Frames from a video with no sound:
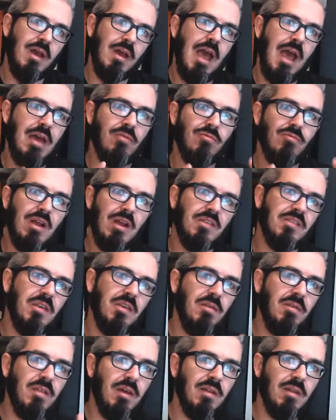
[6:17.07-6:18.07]
and
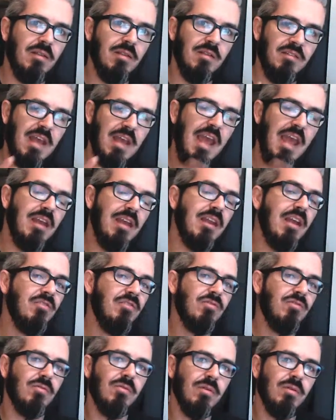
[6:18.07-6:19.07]
rescue the detained
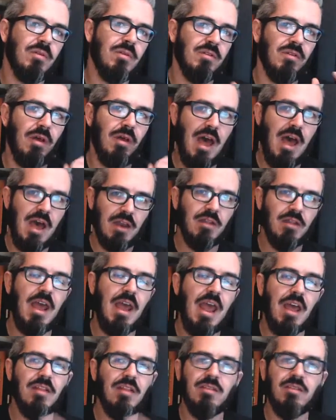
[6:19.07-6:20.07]
angel out of the
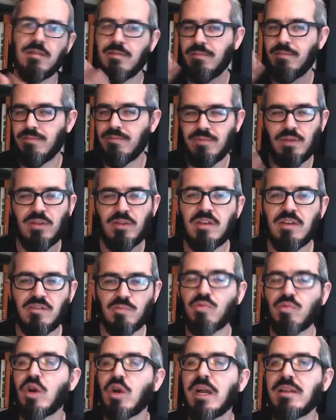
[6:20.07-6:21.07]
hands of this
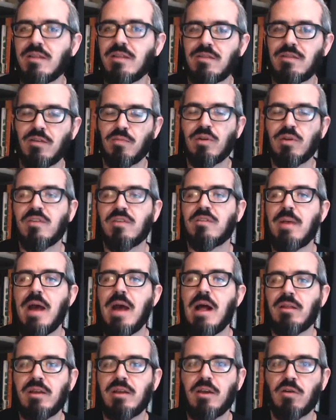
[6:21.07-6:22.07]
prince or
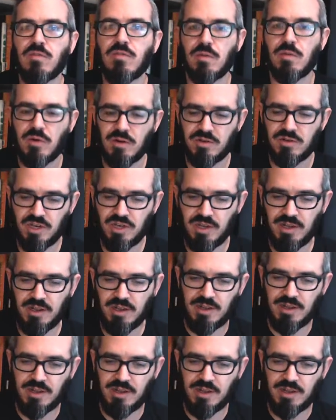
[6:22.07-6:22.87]
principality over Persia.